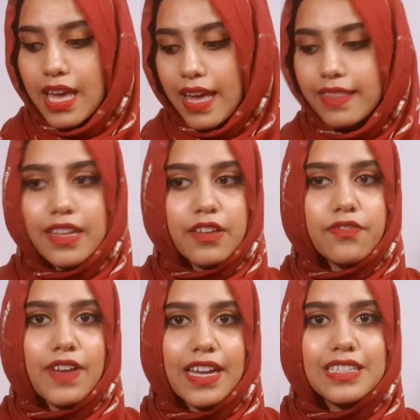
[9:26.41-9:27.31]
and they
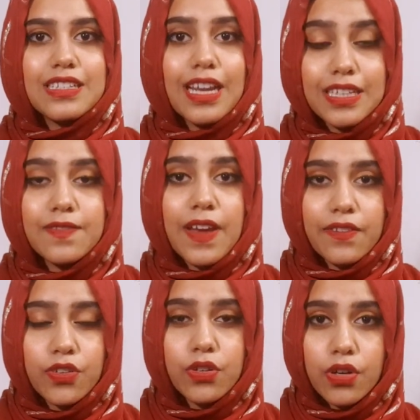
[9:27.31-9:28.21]
fined
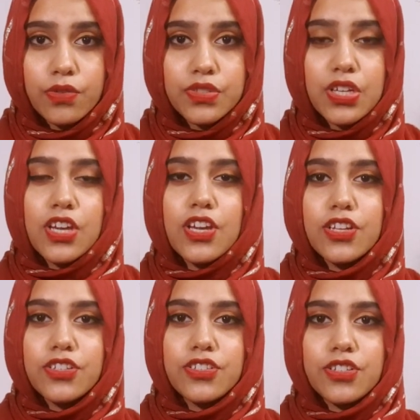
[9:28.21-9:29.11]
ninety-five euros
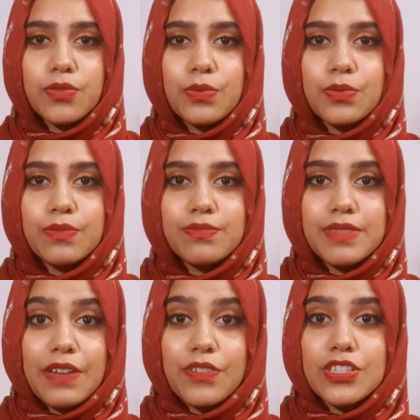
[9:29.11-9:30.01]
to
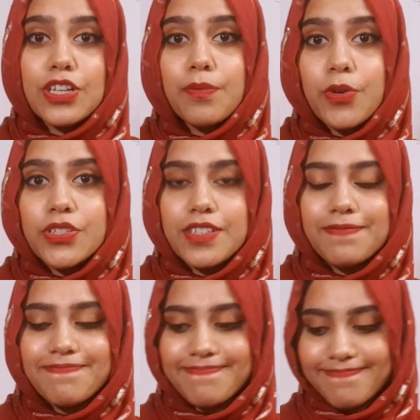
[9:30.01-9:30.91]
every single
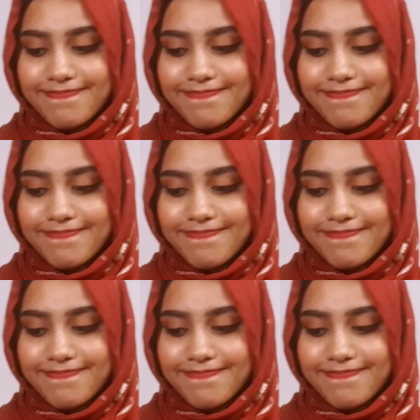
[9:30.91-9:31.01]
person.